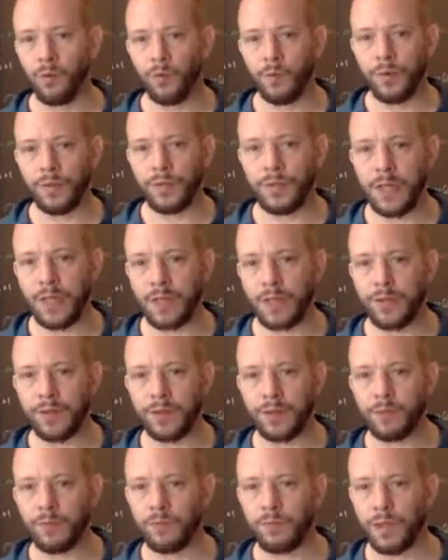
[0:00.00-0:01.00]
We've done it at
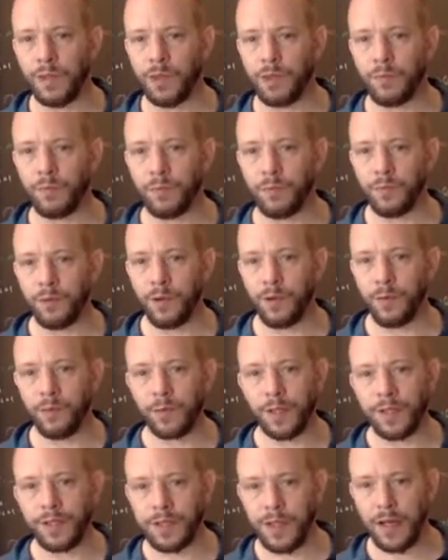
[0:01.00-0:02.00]
the,
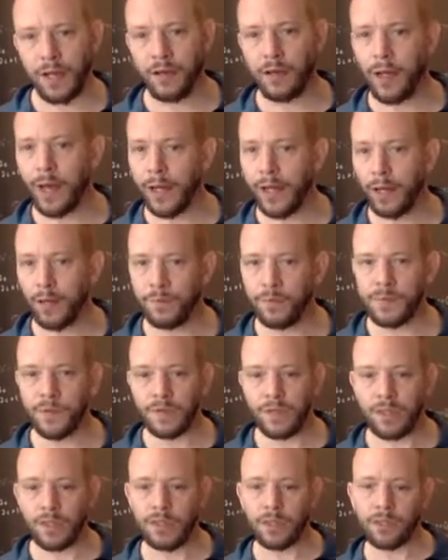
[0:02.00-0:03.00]
place I helped
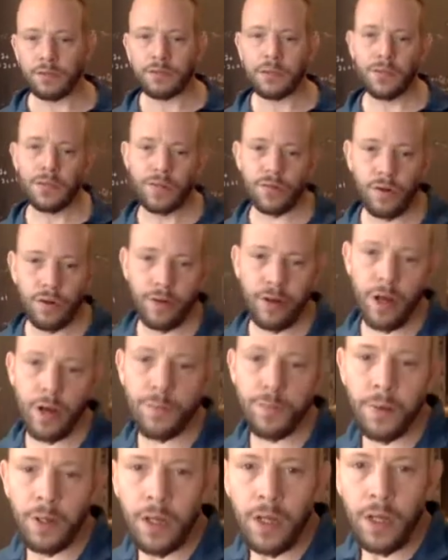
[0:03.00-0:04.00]
to start
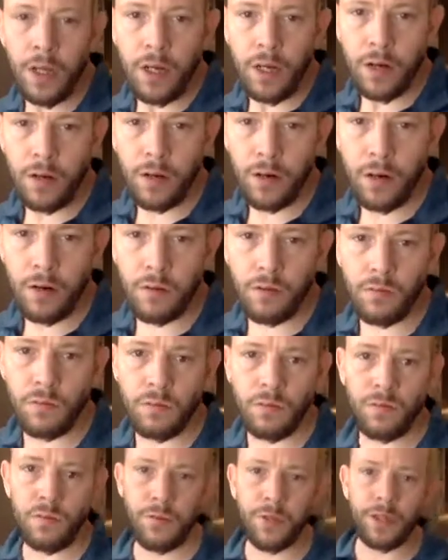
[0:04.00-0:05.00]
up.
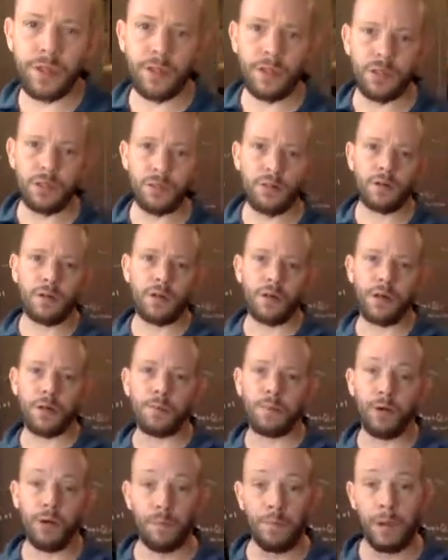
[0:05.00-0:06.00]
We
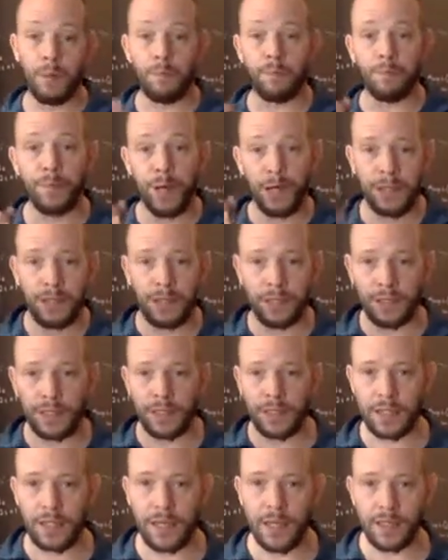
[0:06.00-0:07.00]
put them in a bucket
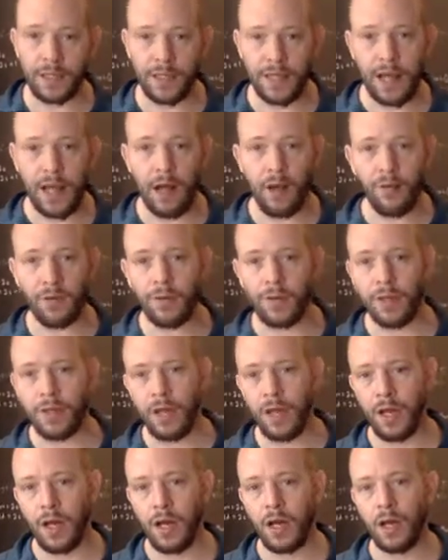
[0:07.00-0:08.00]
like that down,
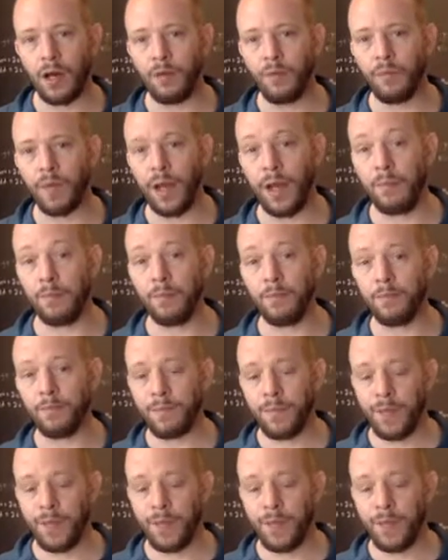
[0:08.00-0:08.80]
and